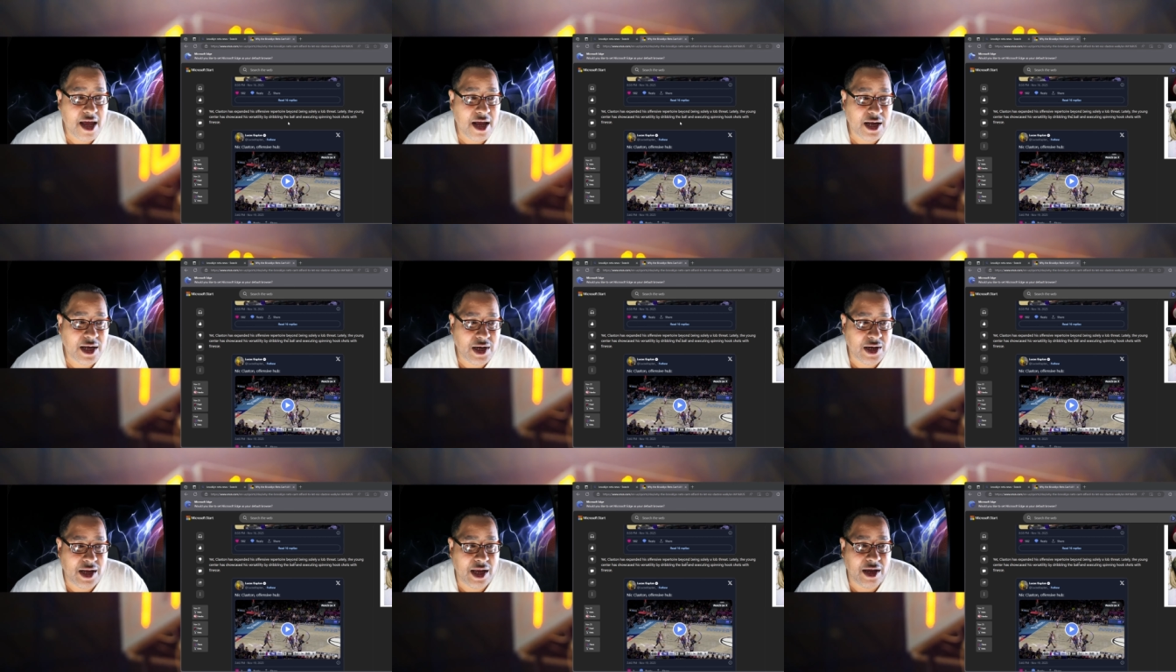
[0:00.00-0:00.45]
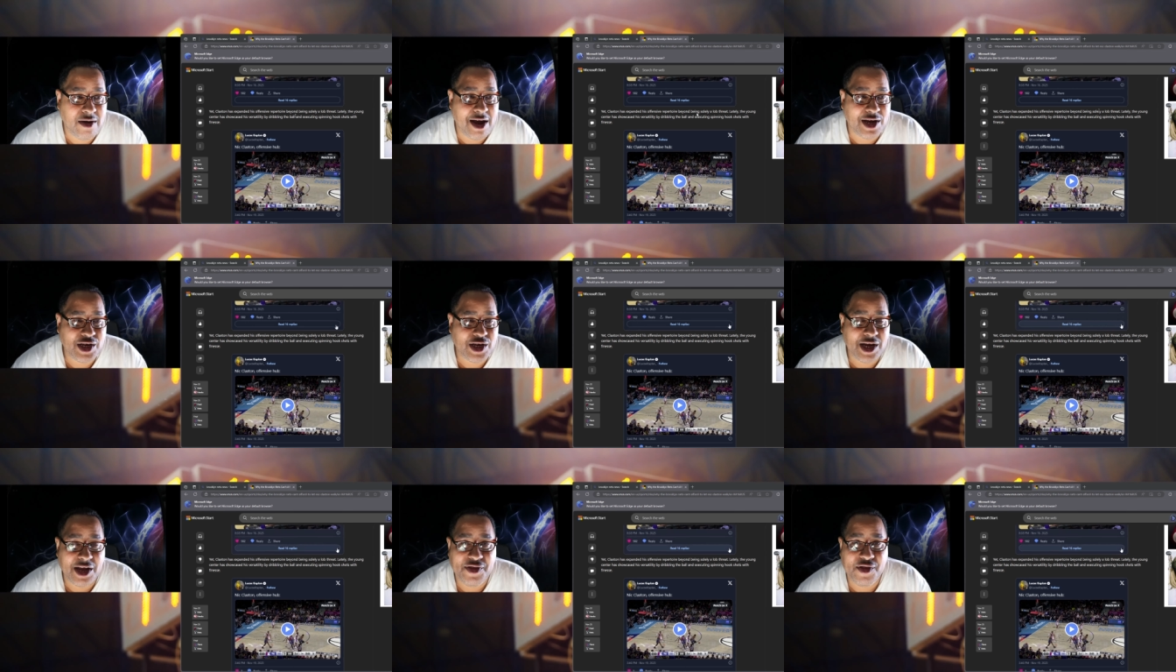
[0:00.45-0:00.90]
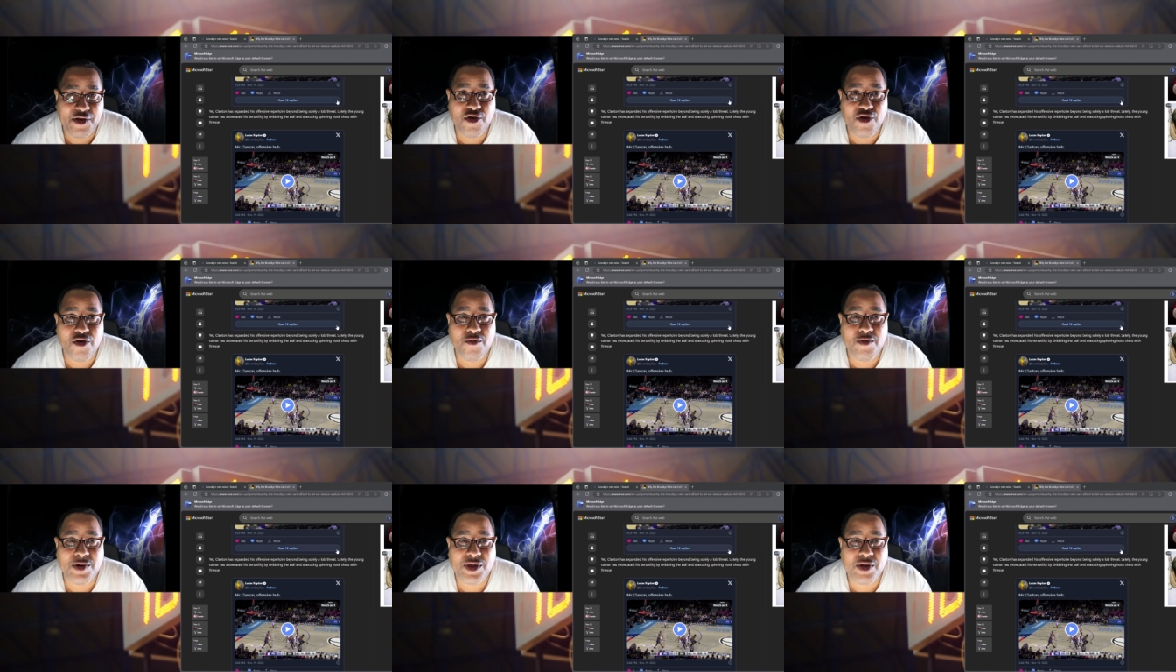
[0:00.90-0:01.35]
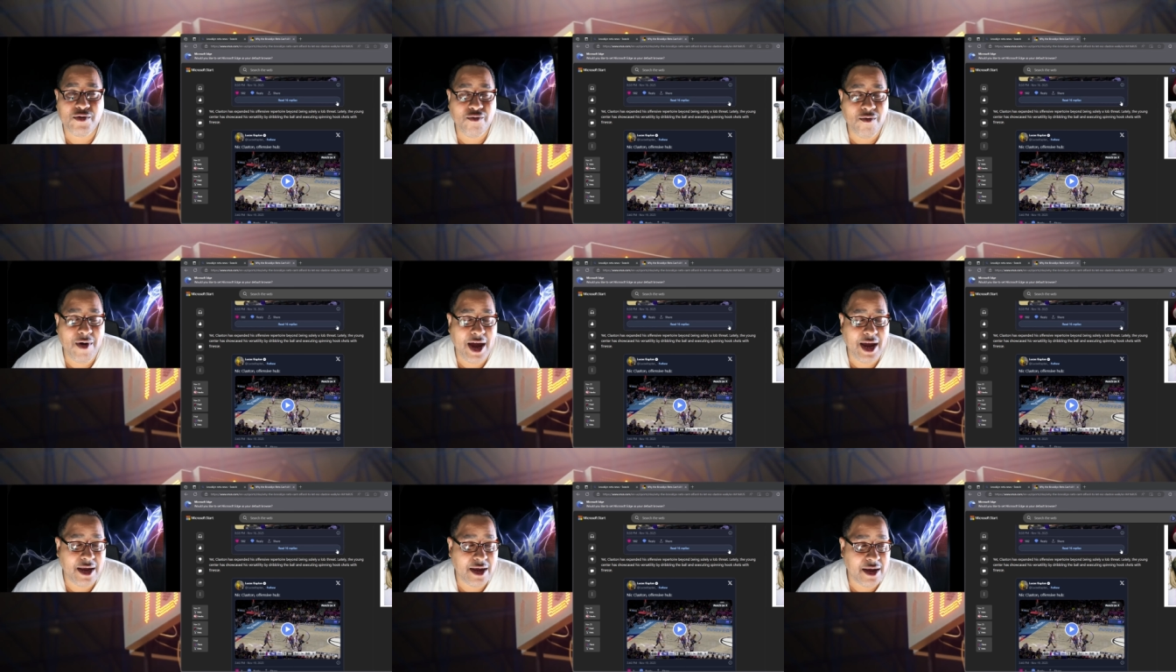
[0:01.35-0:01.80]
So then you actually have to go with the
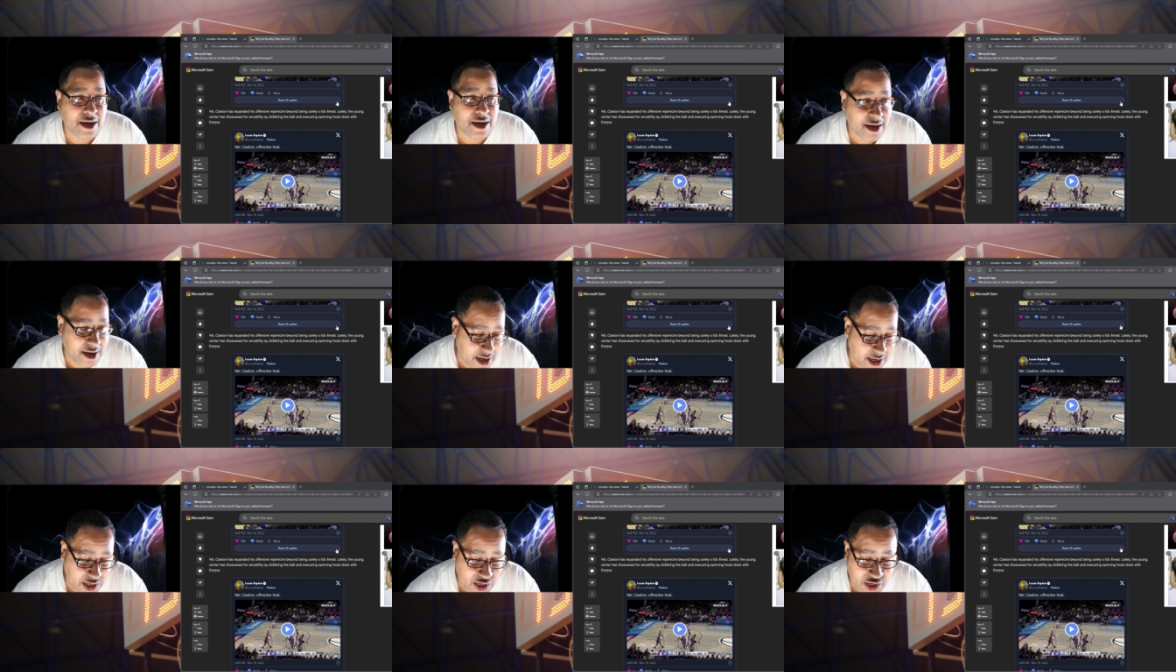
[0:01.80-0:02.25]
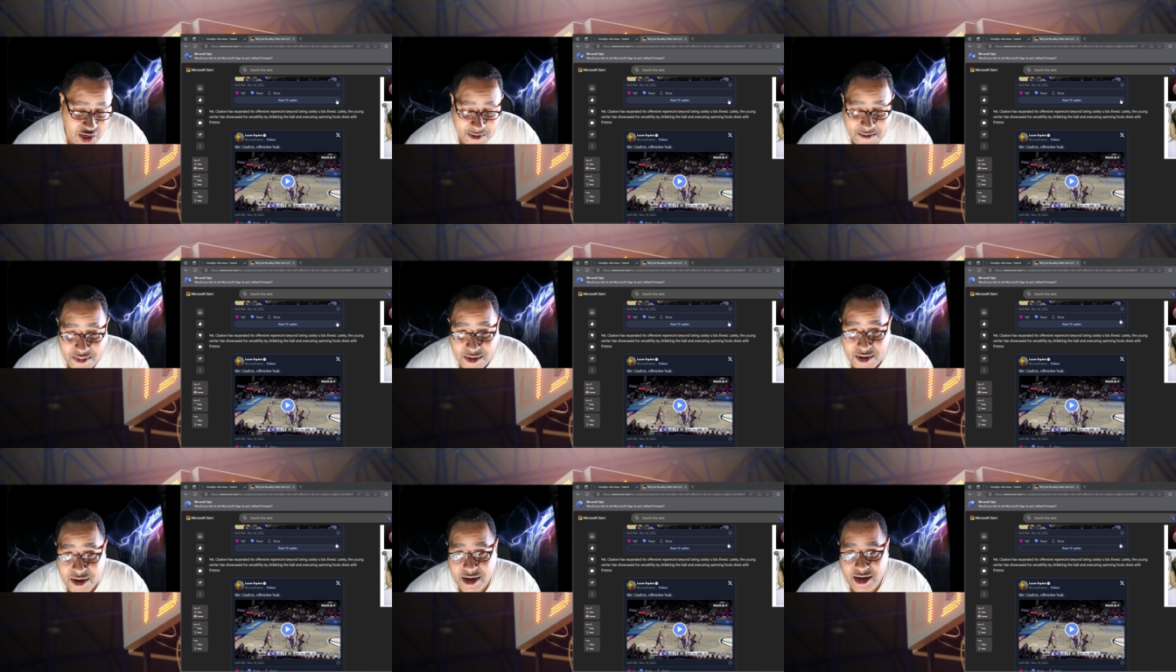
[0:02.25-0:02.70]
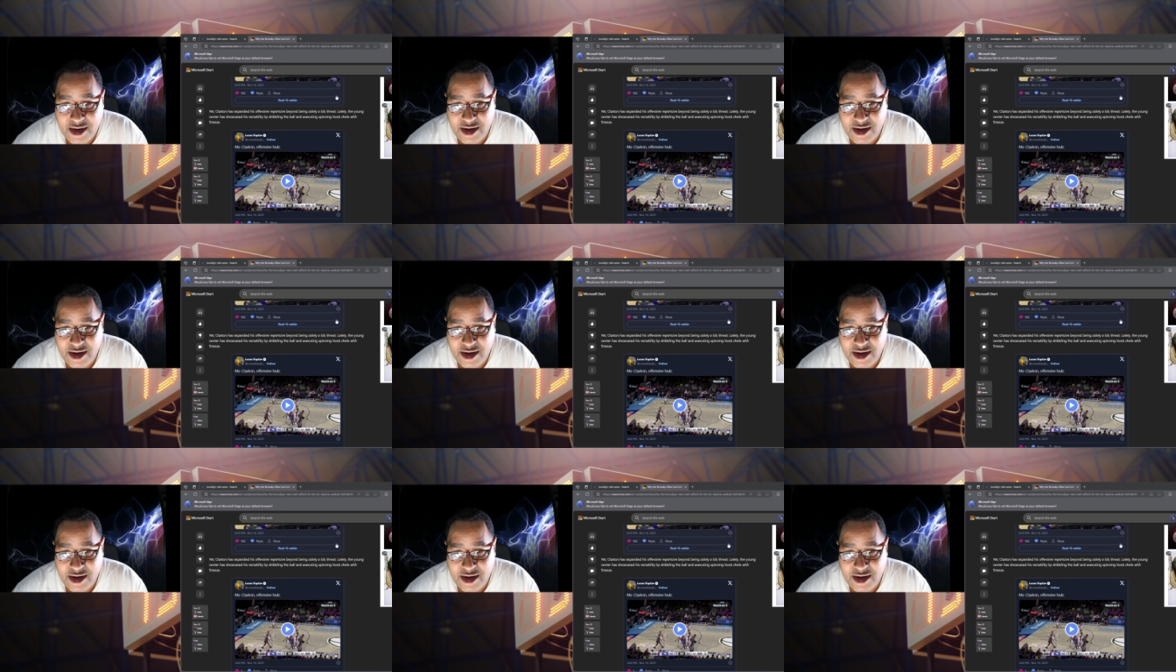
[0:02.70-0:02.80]
right jump hook.